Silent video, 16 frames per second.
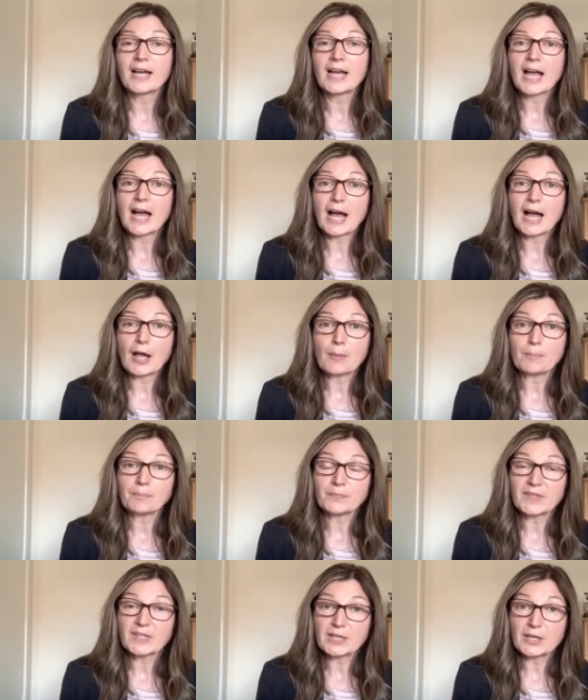um,
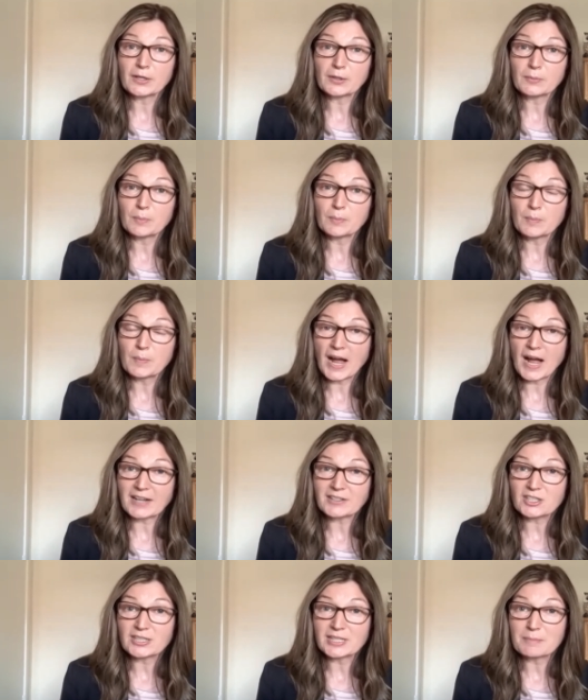you know,
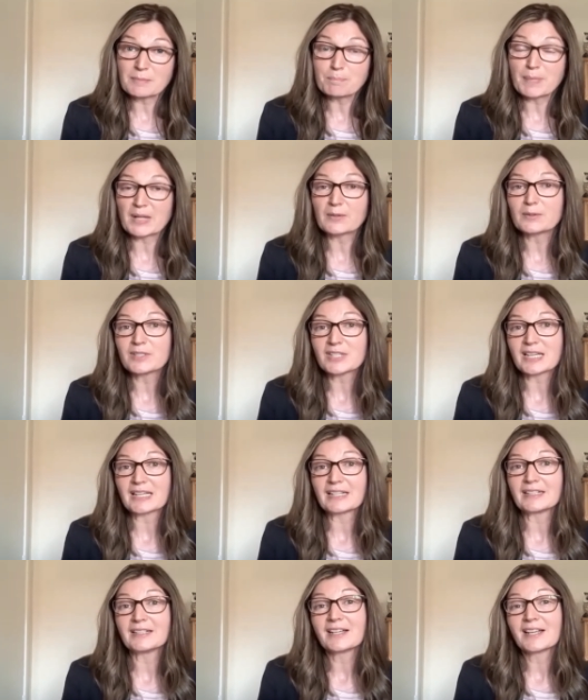actually
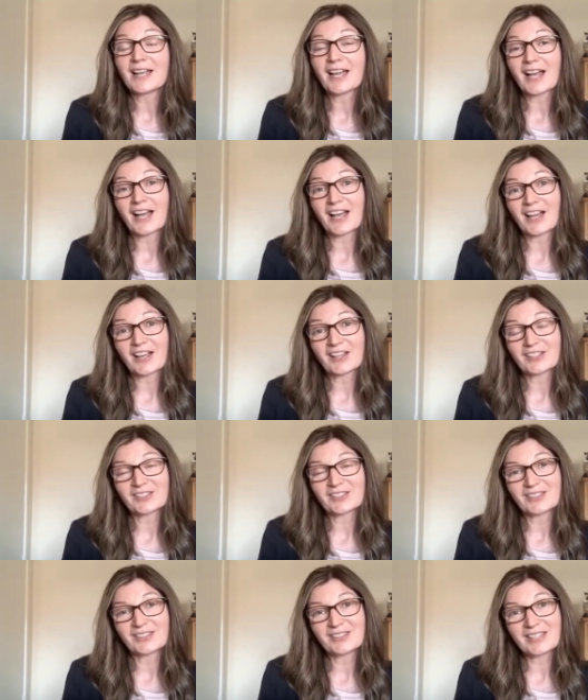building uh,
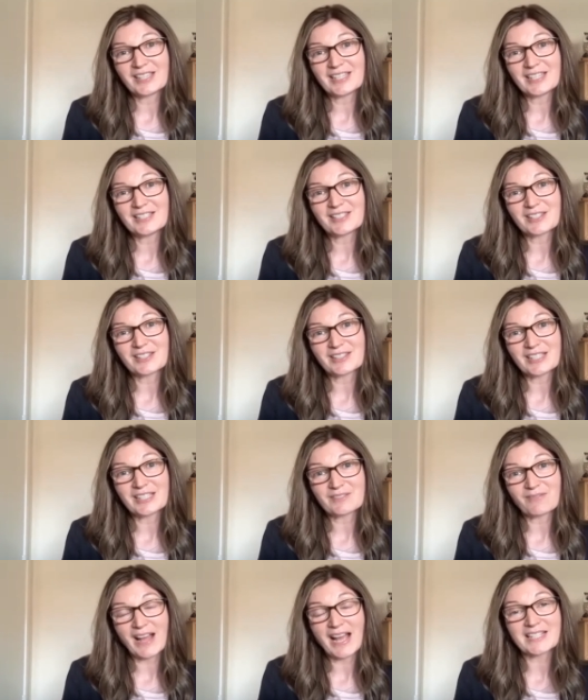these these
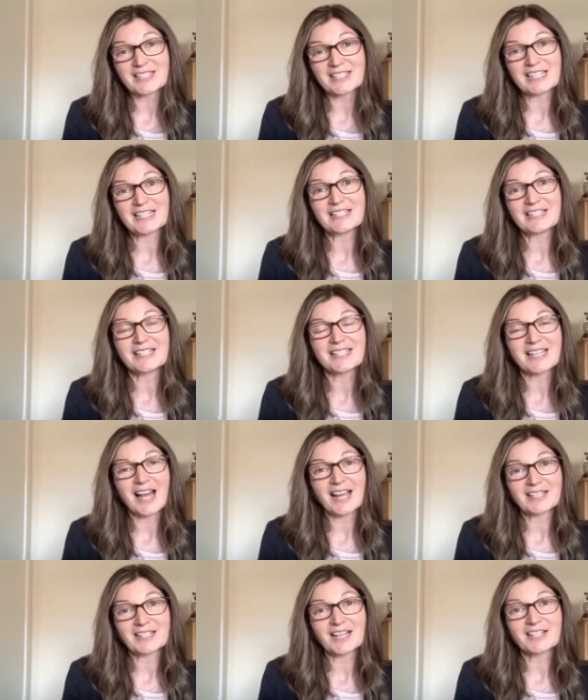vaccines
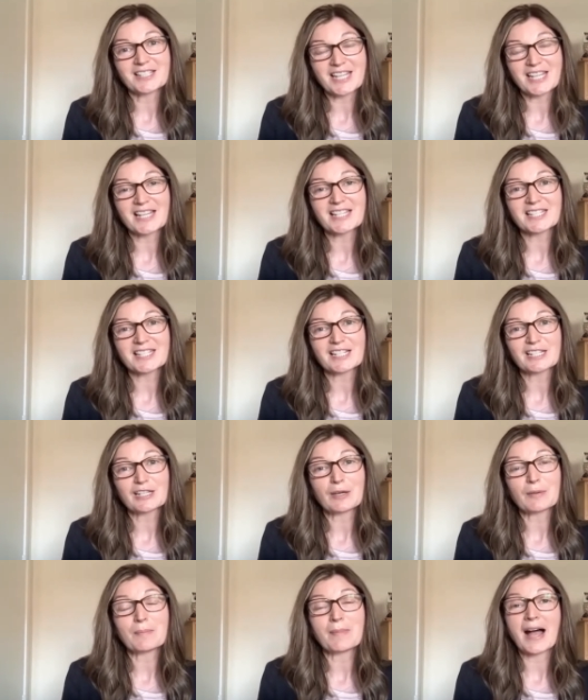and and testing
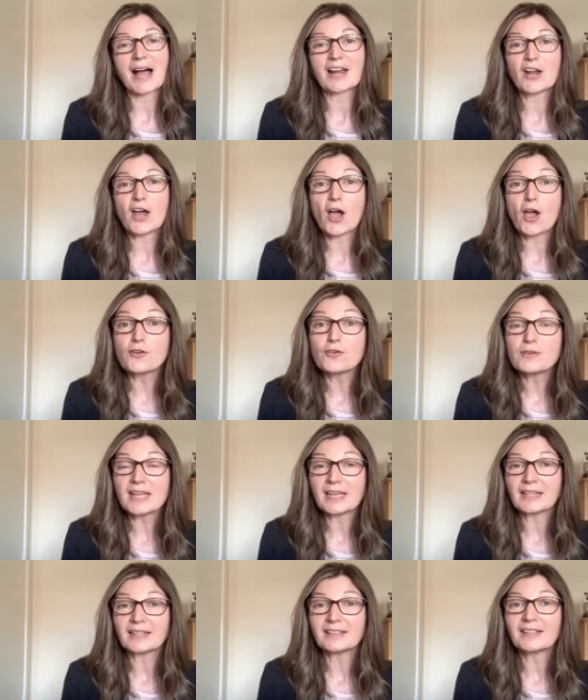them and
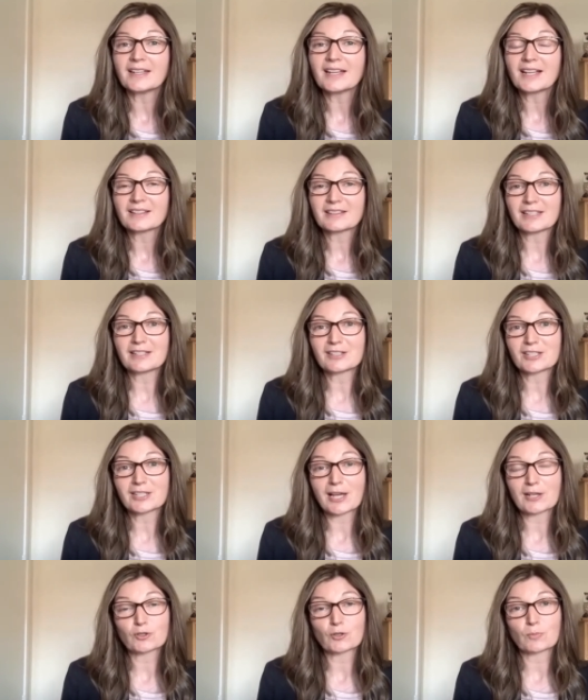owning the
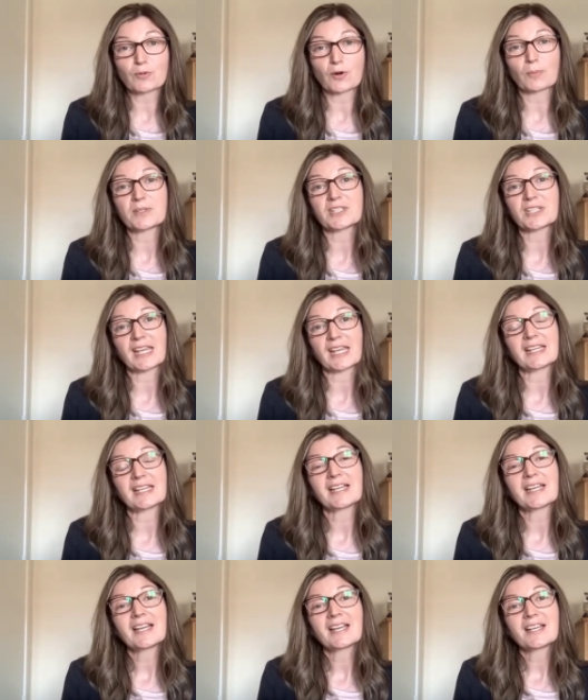intellectual property
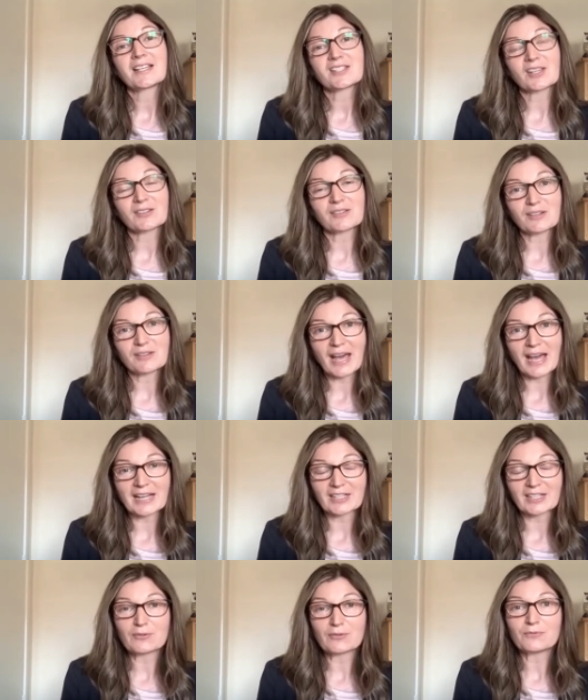so that that
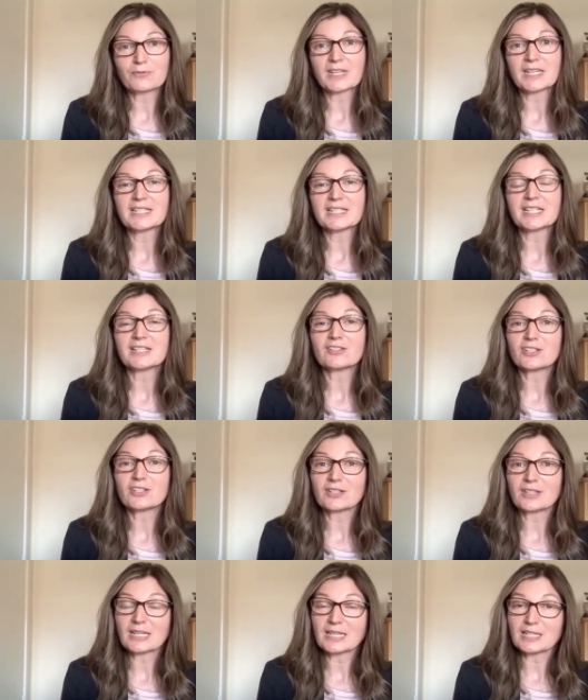can feed into
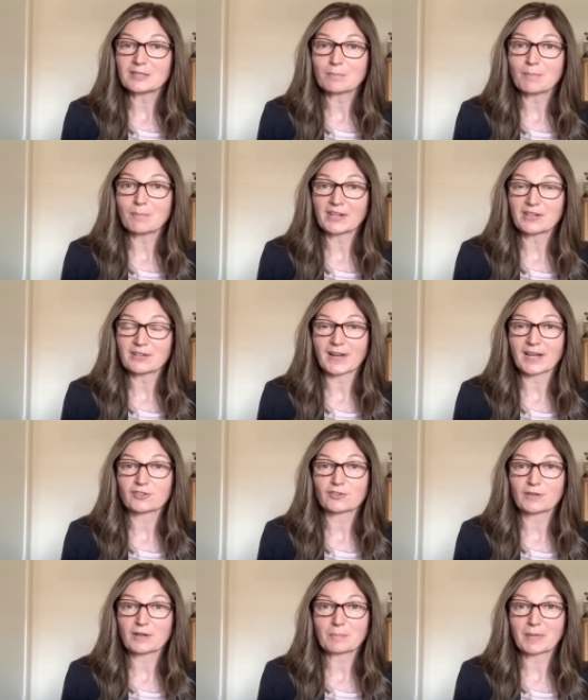these
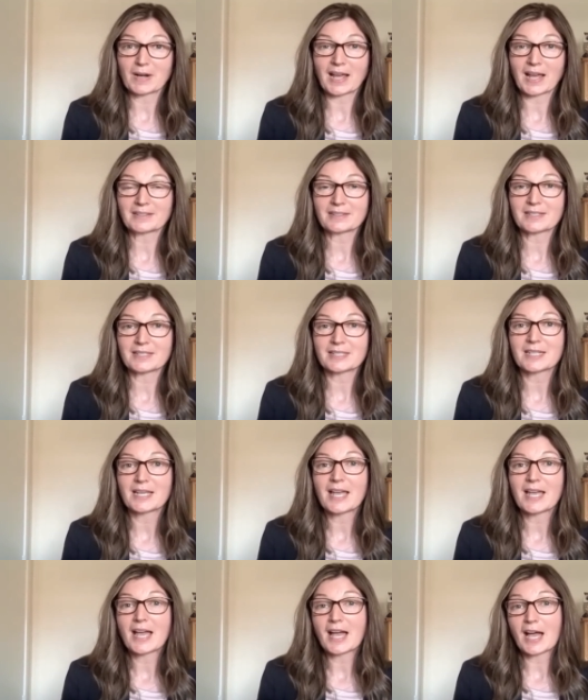manufacturing plants
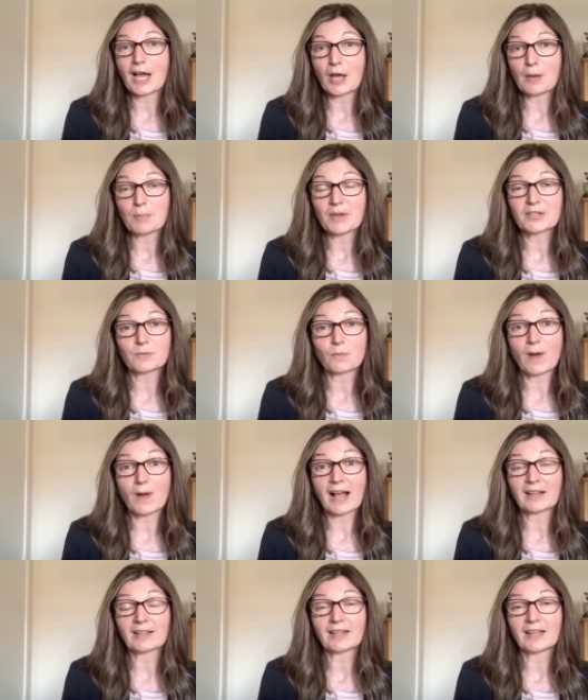um, as
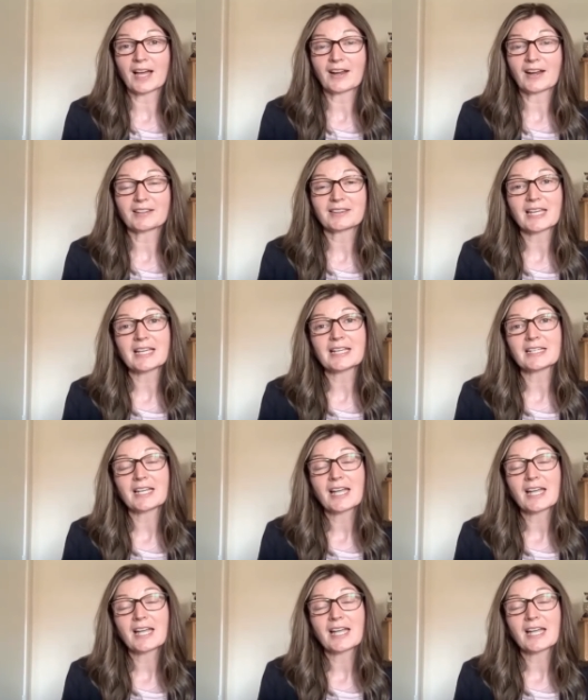well and i think